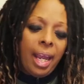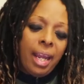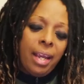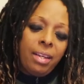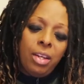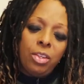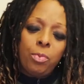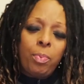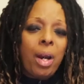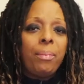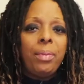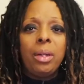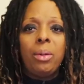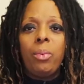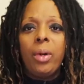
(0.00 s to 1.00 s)
and there's
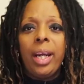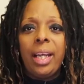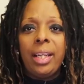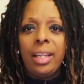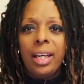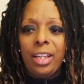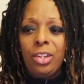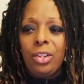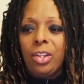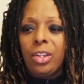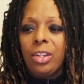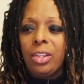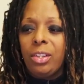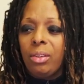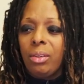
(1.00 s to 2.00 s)
probably a way that you
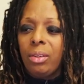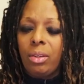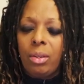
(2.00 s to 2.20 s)
could,